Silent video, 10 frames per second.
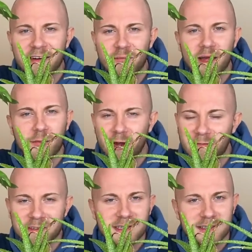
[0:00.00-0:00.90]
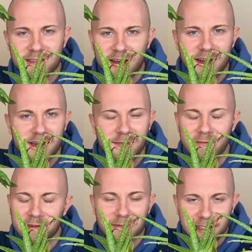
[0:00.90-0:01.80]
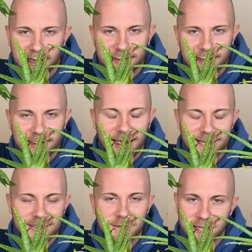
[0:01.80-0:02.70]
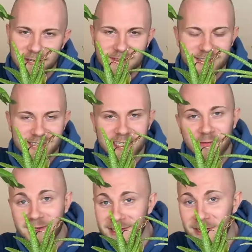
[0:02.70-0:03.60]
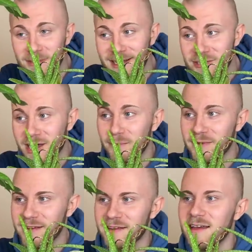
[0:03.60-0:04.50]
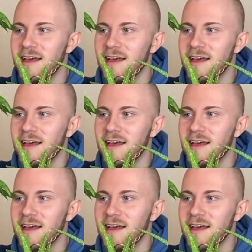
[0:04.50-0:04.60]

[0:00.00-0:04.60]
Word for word: My boyfriend at the time, every weekend I'd ask him when he was visiting if we could go plant shopping.